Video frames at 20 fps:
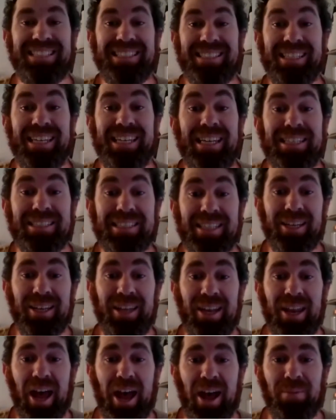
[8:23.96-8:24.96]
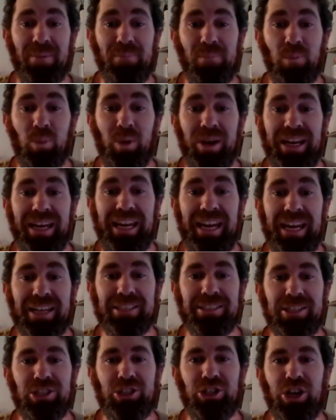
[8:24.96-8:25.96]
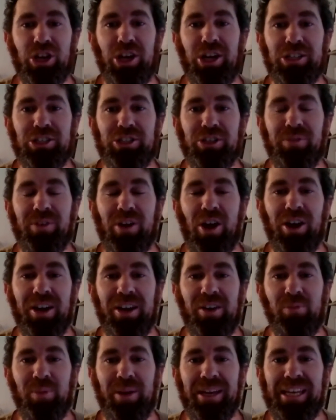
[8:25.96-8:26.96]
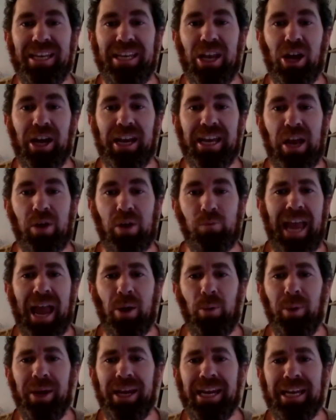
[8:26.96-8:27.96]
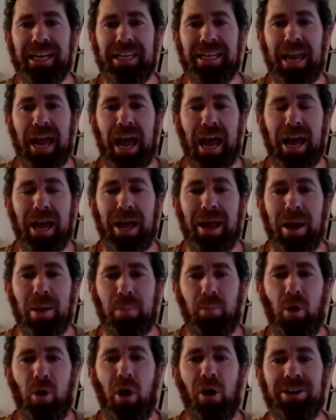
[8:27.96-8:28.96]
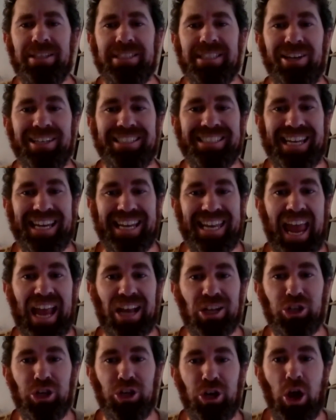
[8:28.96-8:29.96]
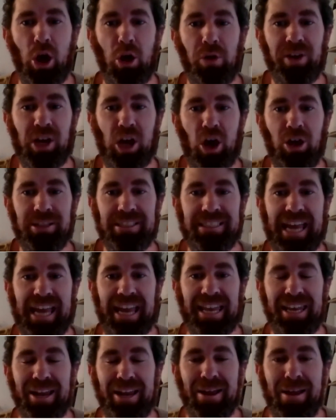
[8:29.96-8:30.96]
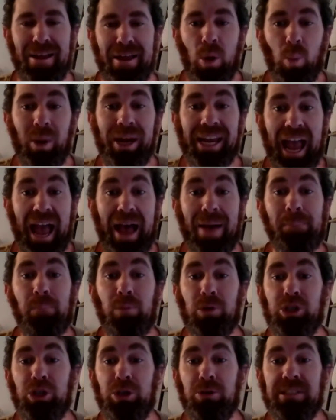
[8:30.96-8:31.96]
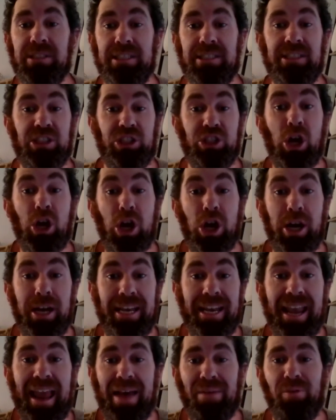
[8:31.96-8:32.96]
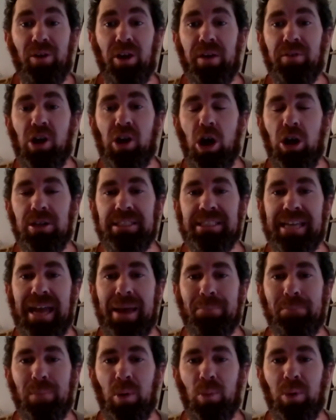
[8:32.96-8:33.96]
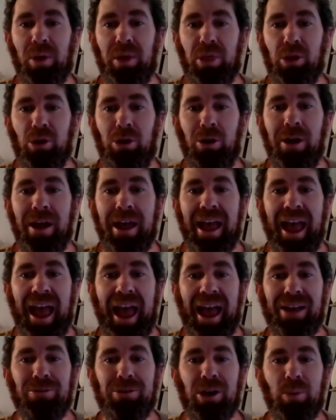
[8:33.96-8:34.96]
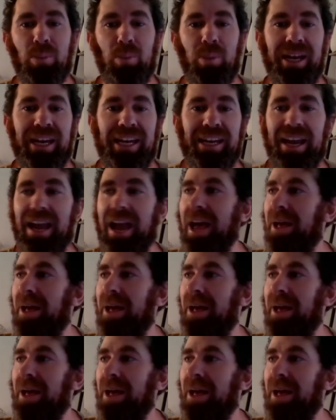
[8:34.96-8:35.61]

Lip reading: season, we as a church have kind of been looking at how we can prioritise connection over content. We can produce a certain level of content, but we thought, how can we